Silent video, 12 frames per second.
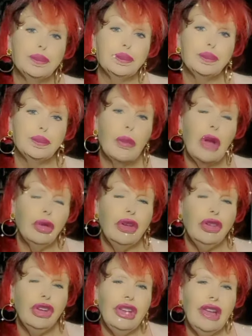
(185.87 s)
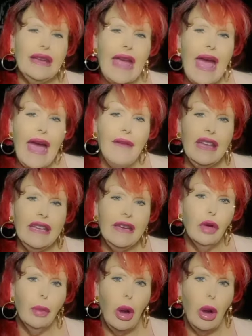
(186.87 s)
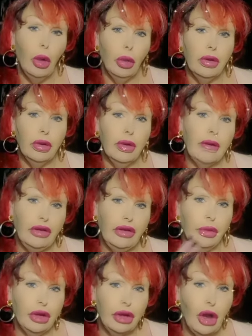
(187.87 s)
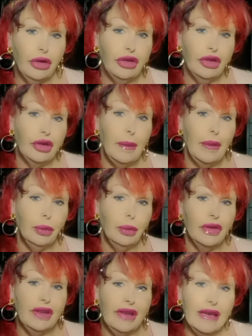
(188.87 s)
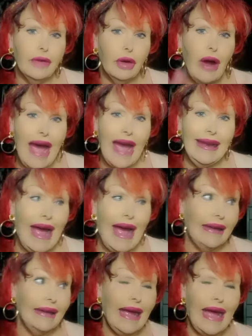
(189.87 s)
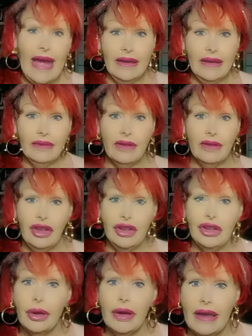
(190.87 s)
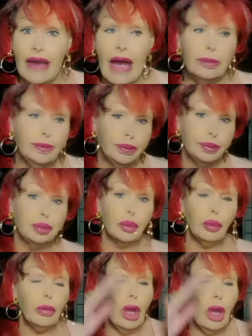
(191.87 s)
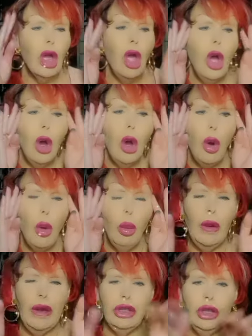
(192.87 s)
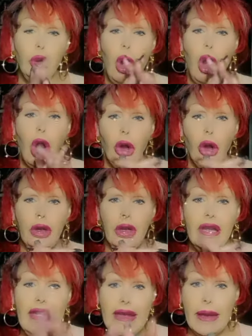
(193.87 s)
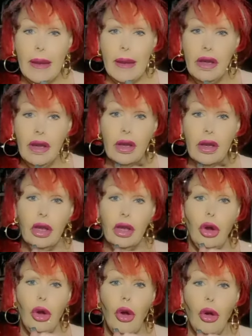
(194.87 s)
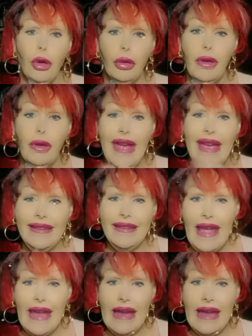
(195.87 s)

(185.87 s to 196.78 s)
Trisha didn't have an evil bone, that she was a narcissist, but she wasn't evil. I, I, I disagree now. When you are m or SA'd,